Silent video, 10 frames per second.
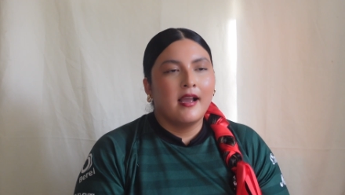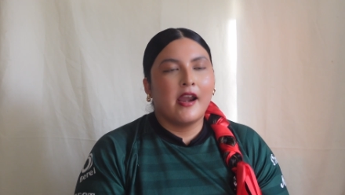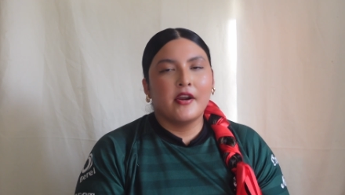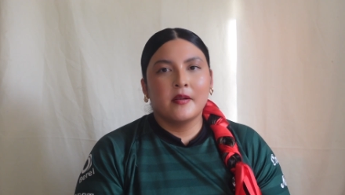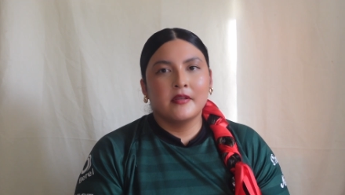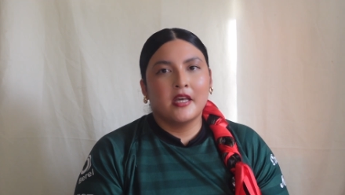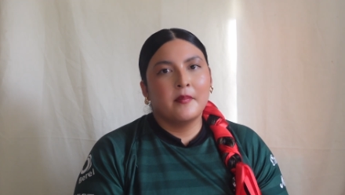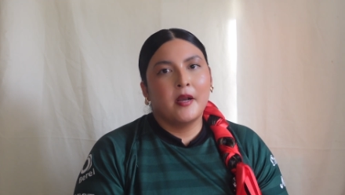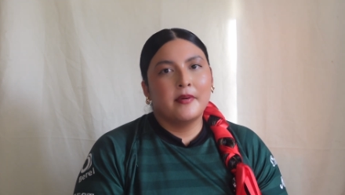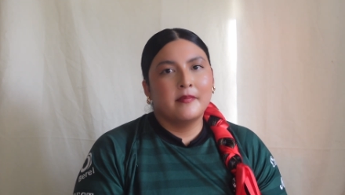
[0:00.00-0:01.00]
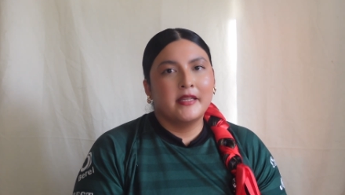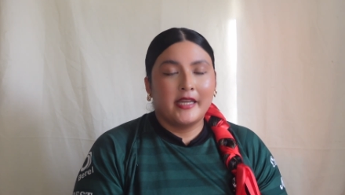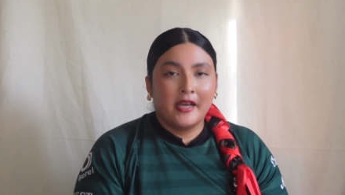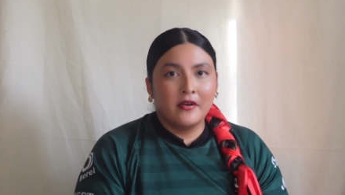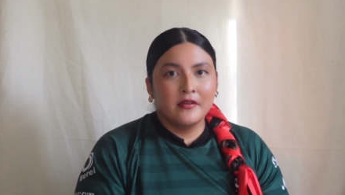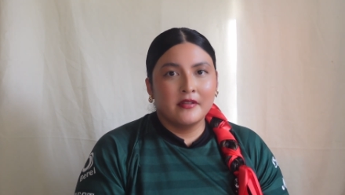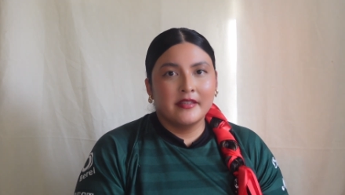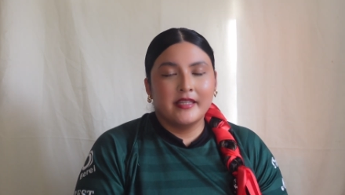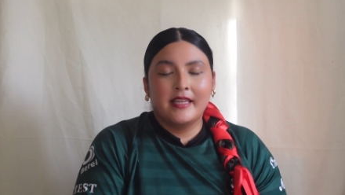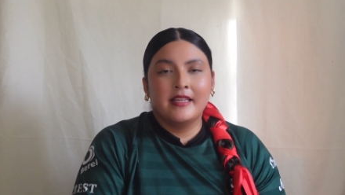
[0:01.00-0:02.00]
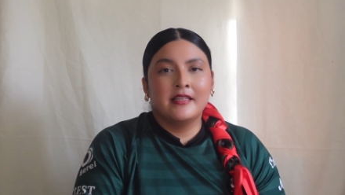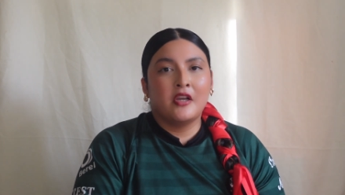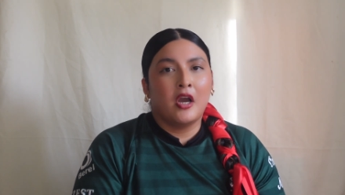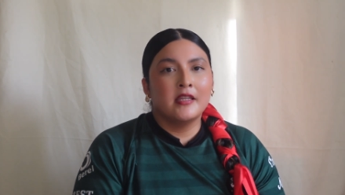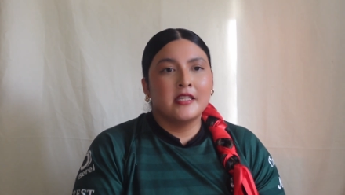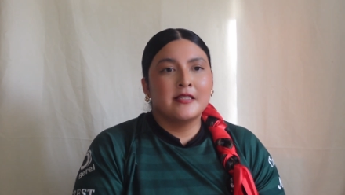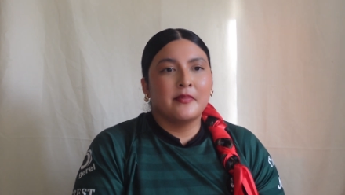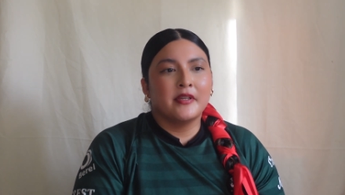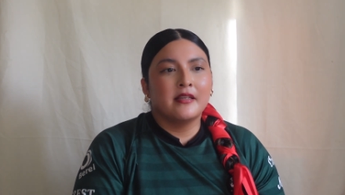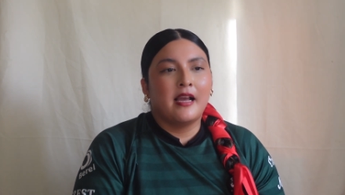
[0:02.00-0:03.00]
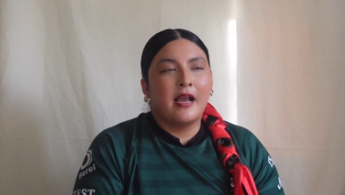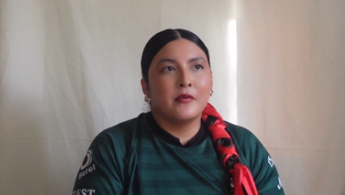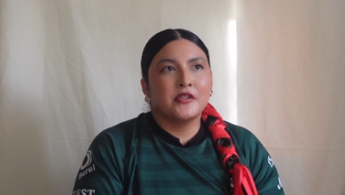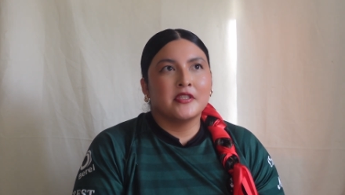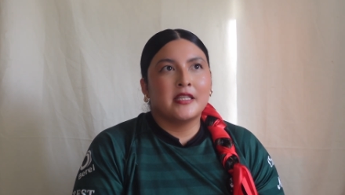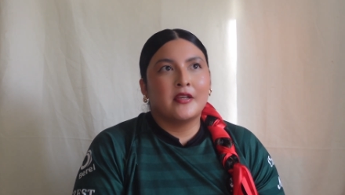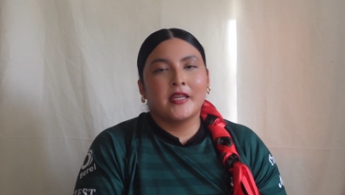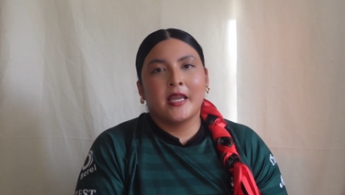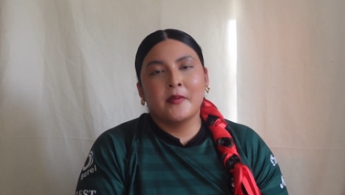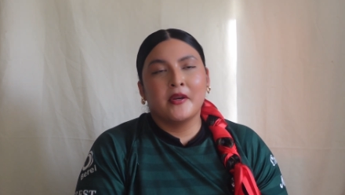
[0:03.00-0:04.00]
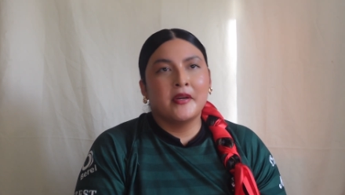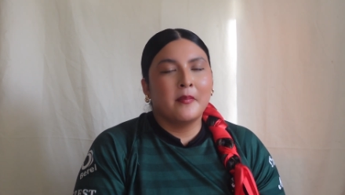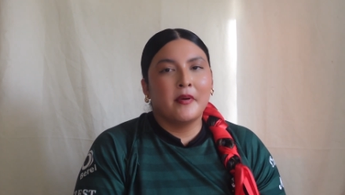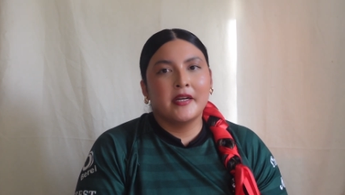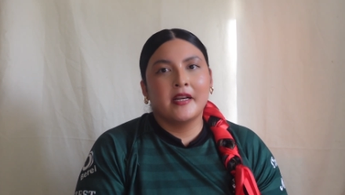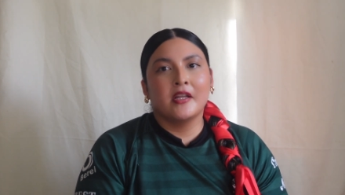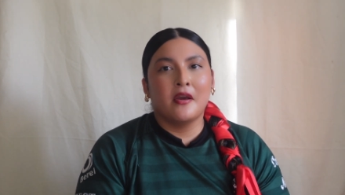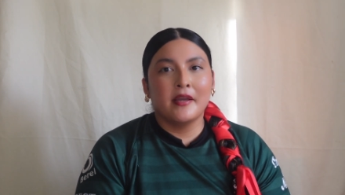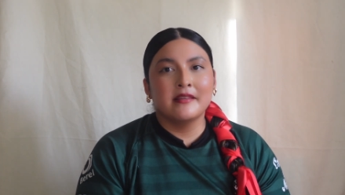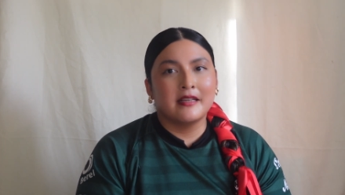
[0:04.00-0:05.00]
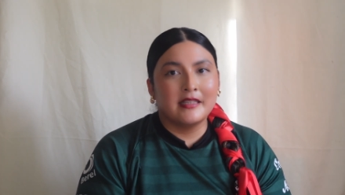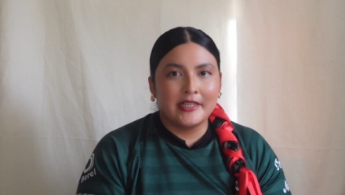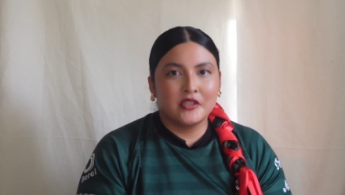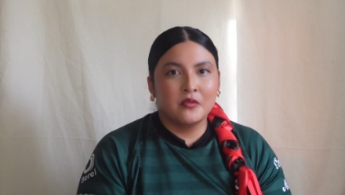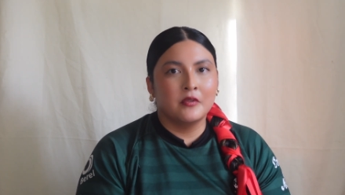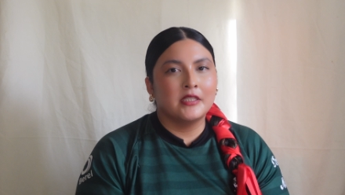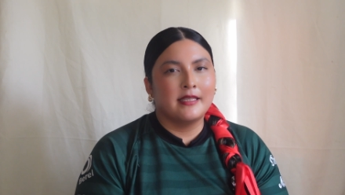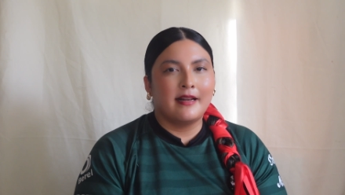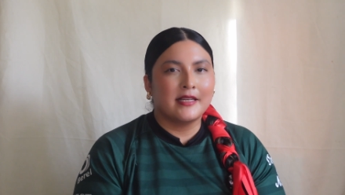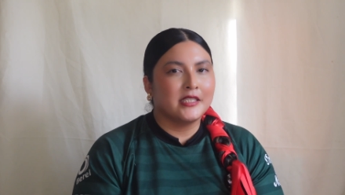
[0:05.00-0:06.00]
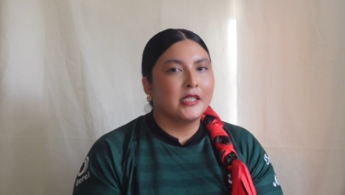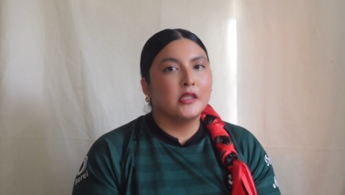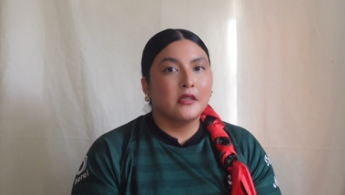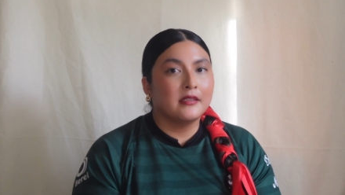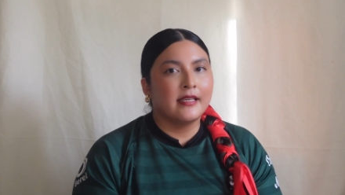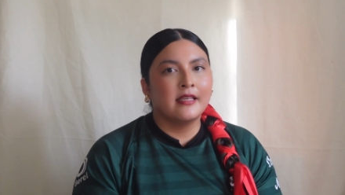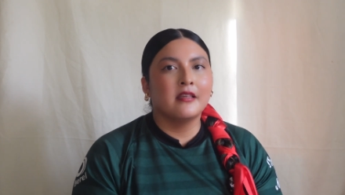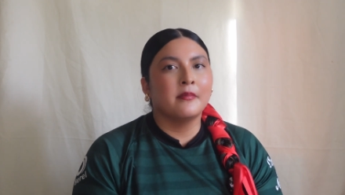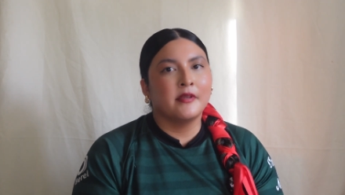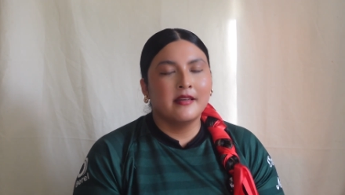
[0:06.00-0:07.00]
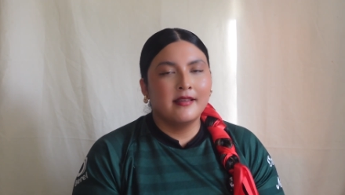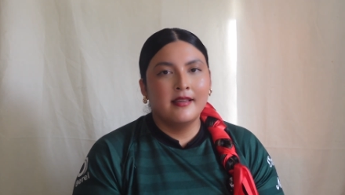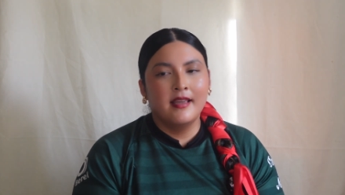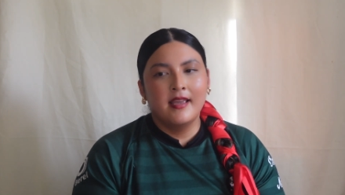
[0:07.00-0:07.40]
I heard a lot about public health in college, but I was just like, okay, I'm hearing about it a lot in the classroom. What does that actually look like in community?